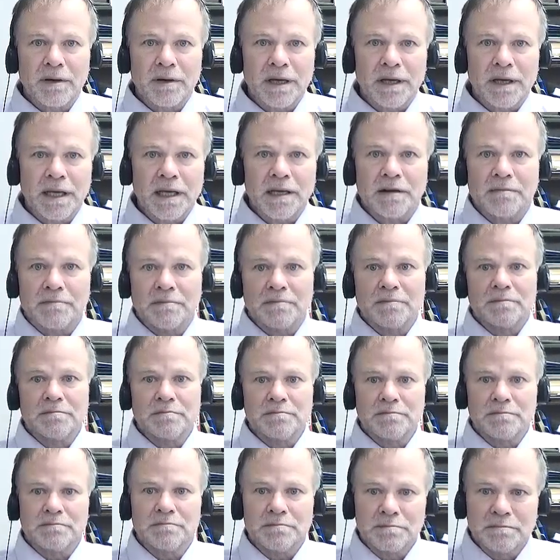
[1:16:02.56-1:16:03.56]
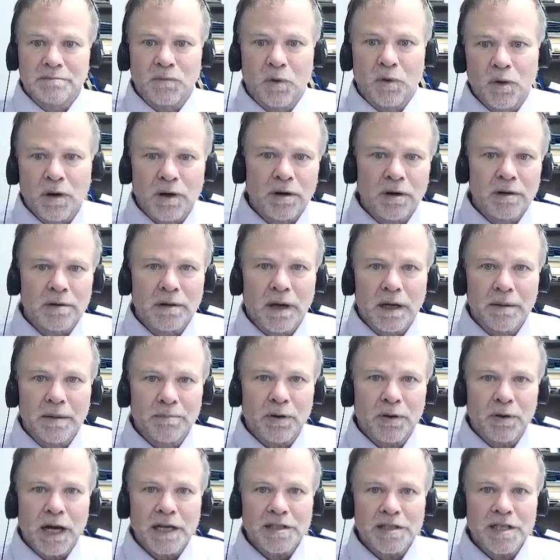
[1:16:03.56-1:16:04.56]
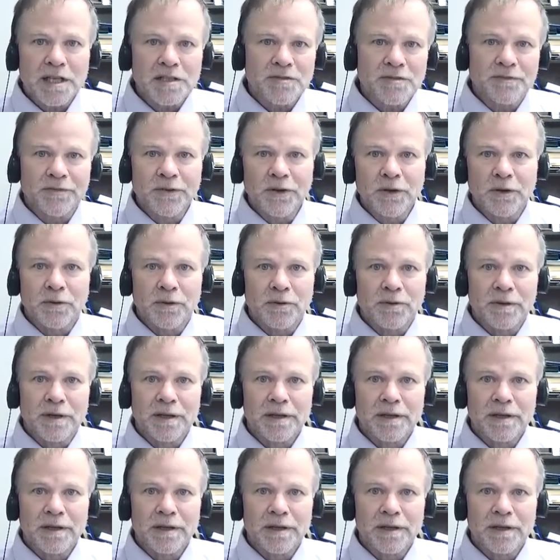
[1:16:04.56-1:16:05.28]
eat more unprocessed food.